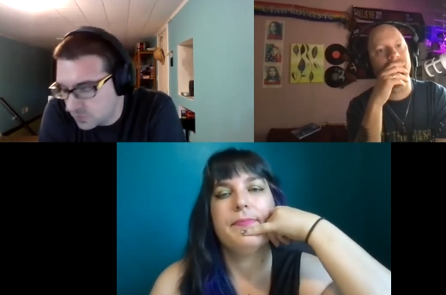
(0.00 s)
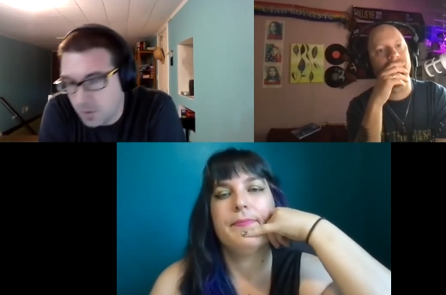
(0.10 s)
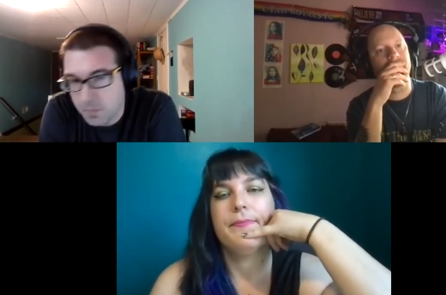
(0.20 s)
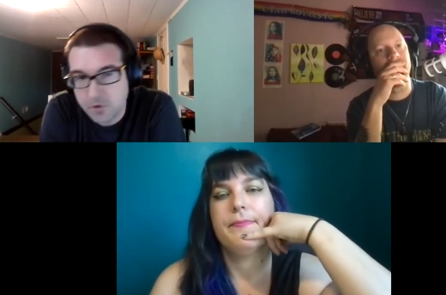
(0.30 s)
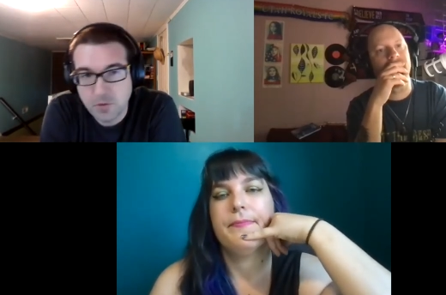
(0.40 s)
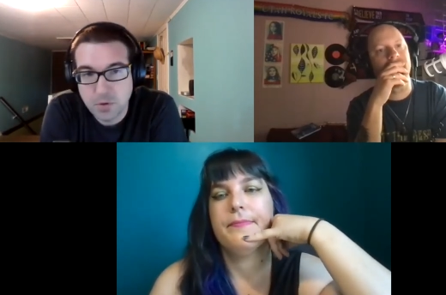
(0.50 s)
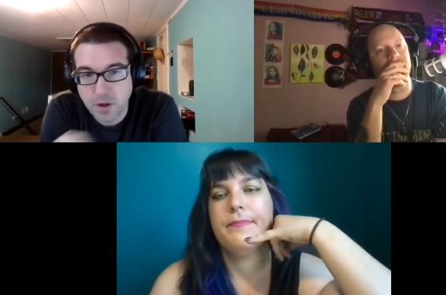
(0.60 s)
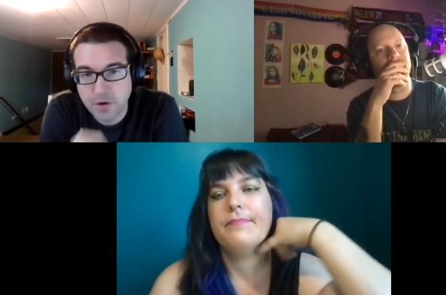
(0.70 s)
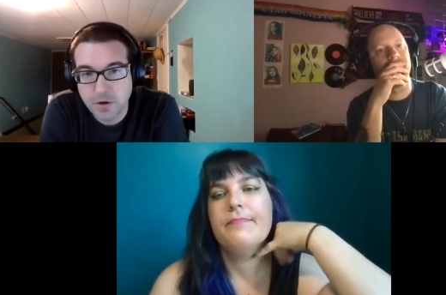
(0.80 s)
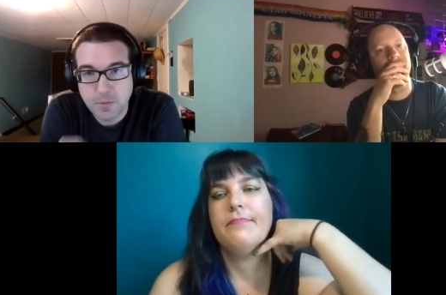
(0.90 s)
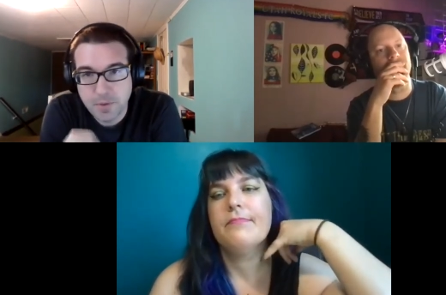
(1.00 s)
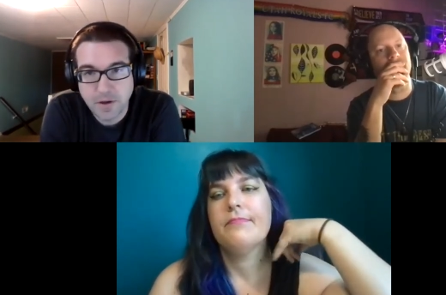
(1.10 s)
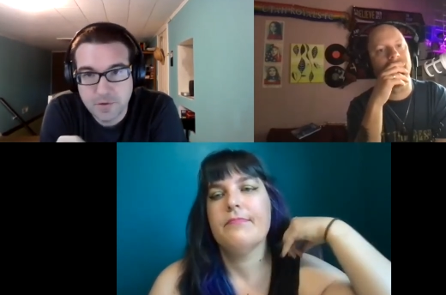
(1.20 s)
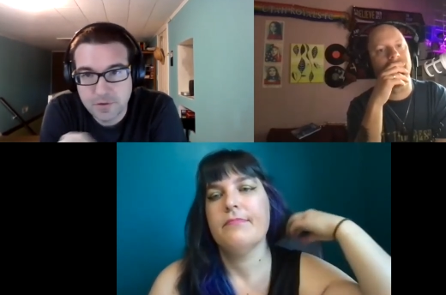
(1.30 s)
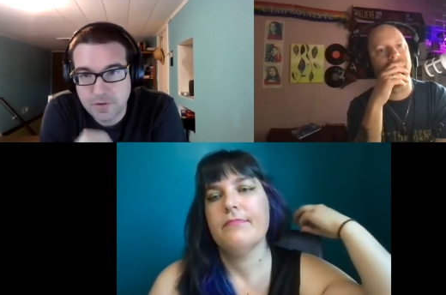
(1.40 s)
Speaker 1: immersion blender
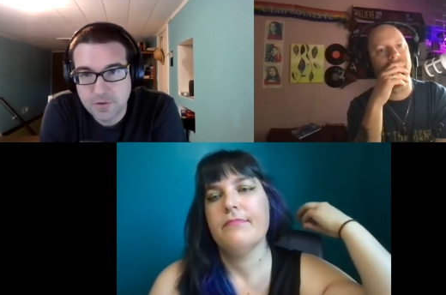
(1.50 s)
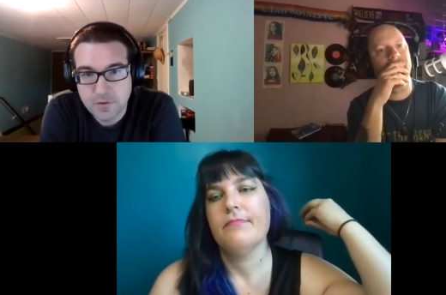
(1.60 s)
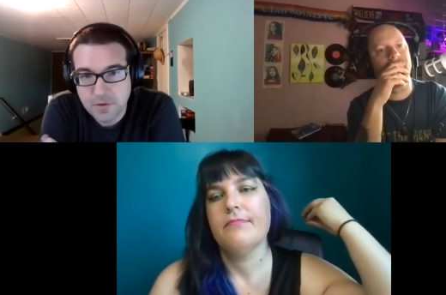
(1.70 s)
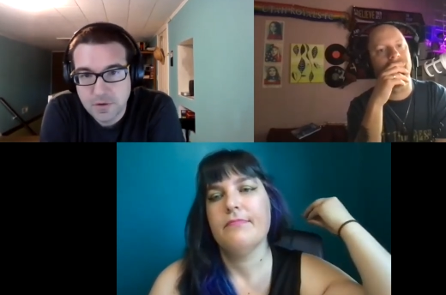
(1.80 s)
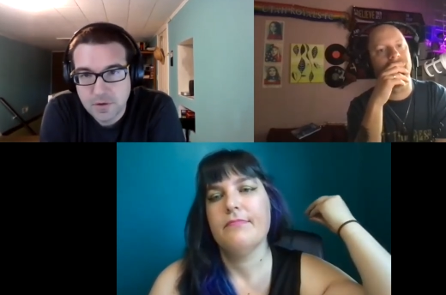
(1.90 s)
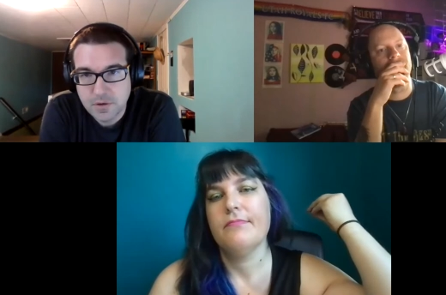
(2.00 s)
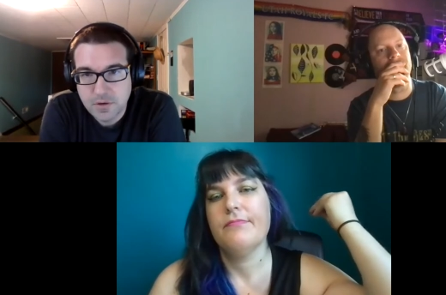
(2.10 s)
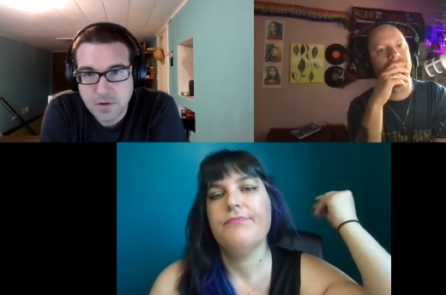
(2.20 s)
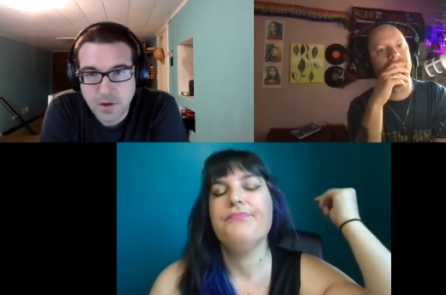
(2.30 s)
because hmm.